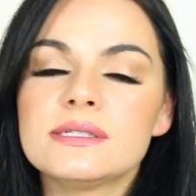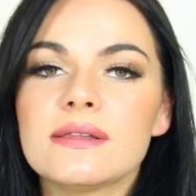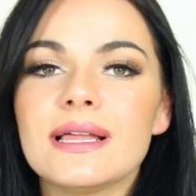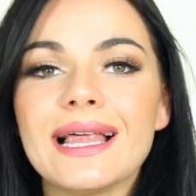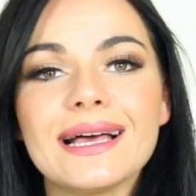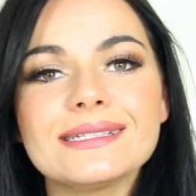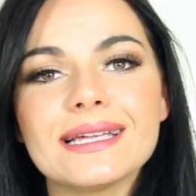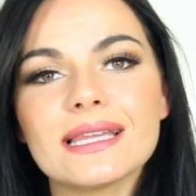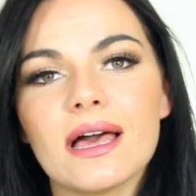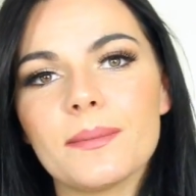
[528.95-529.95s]
So the last
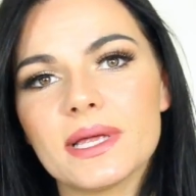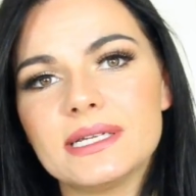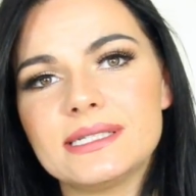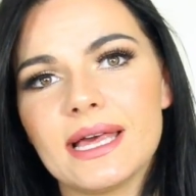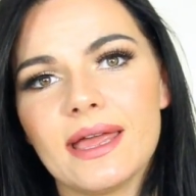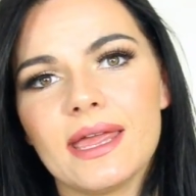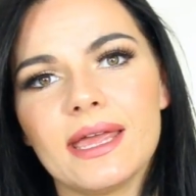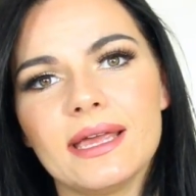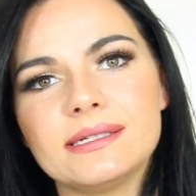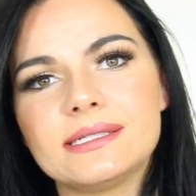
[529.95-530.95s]
thing that I'm going to
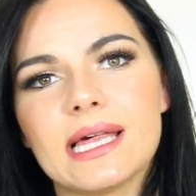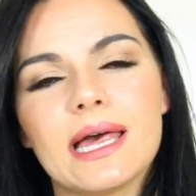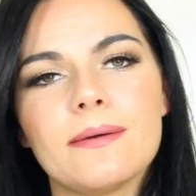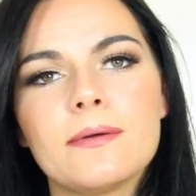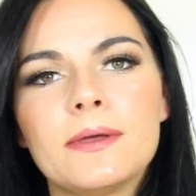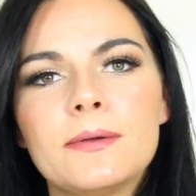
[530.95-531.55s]
say is that